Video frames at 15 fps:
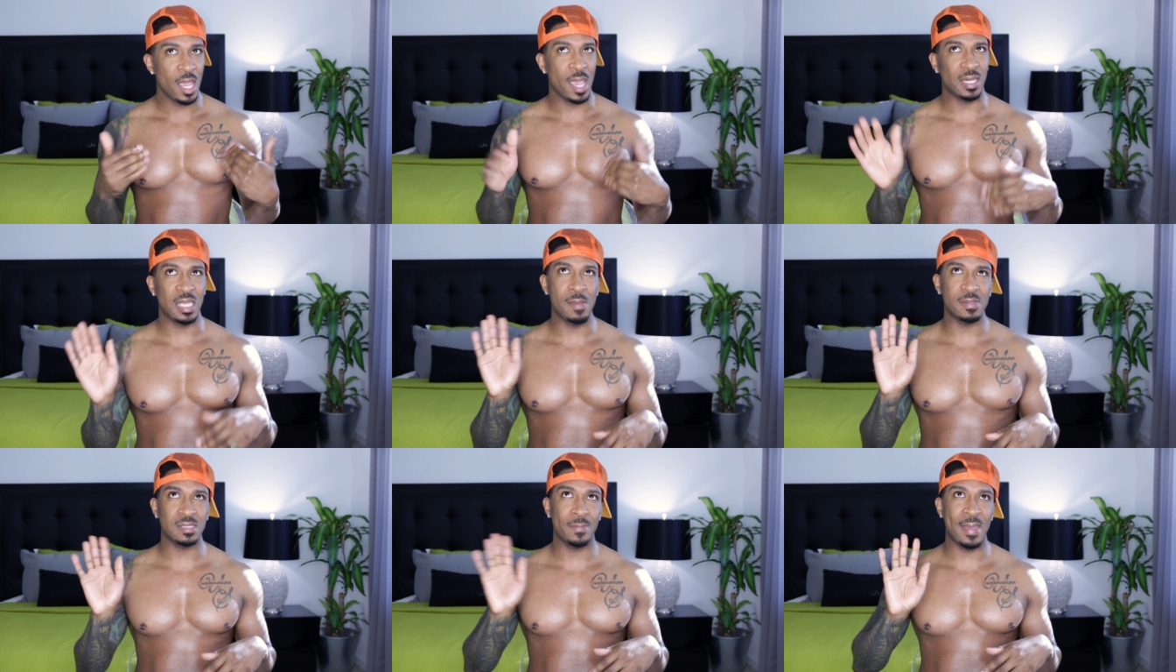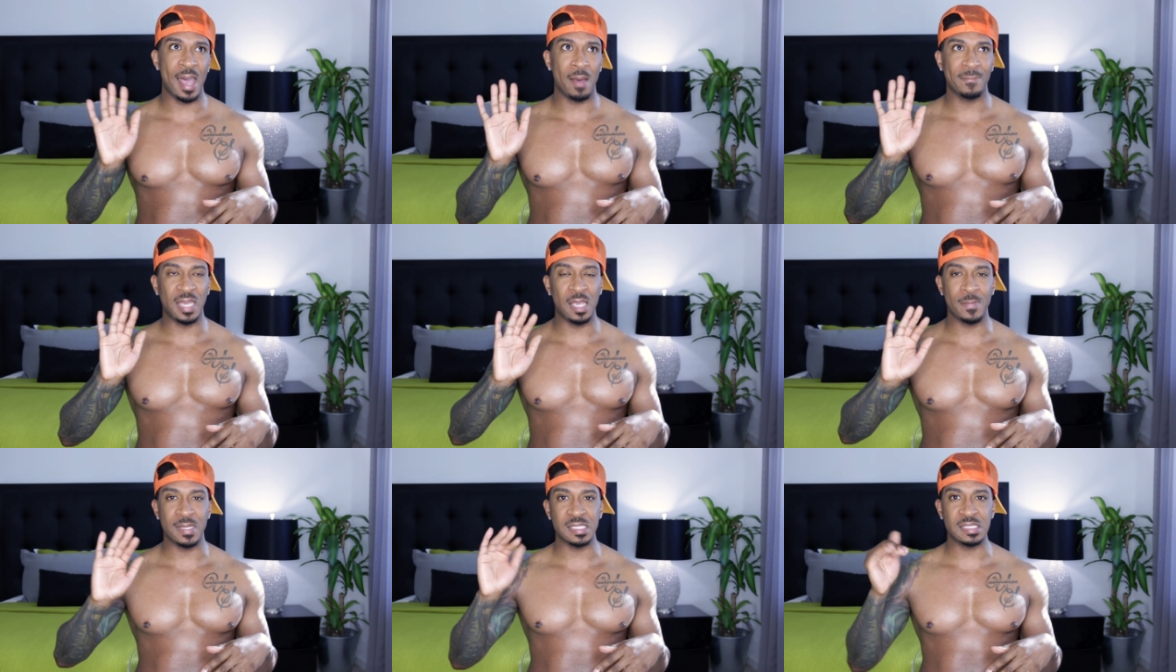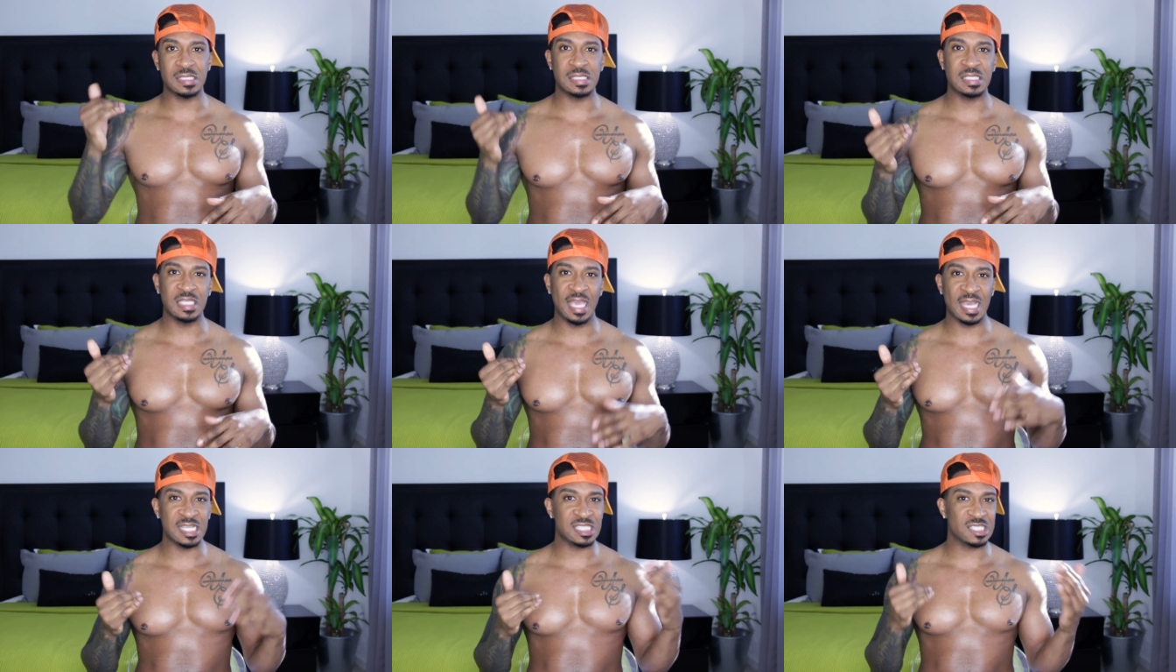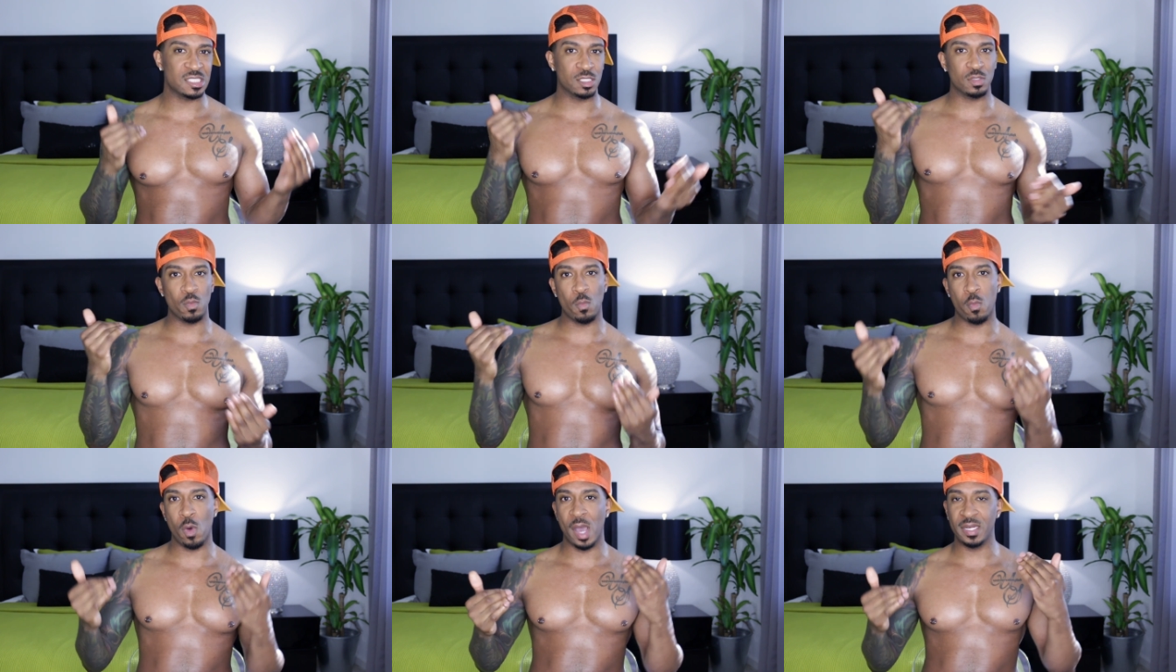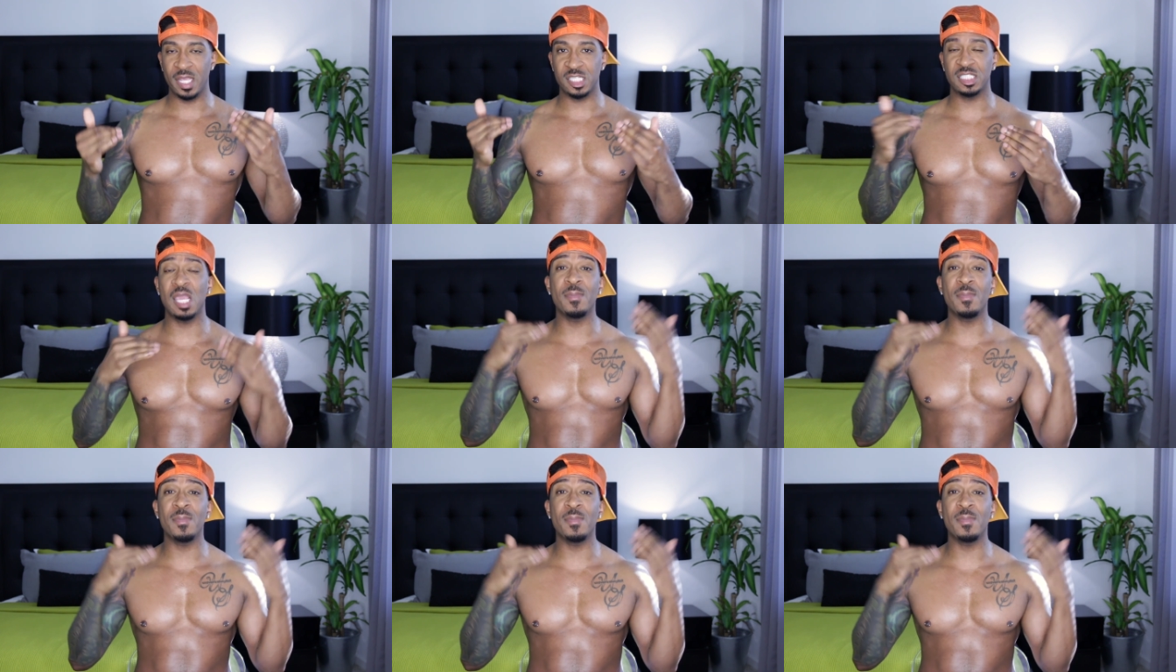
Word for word: and he was about maybe six one ish.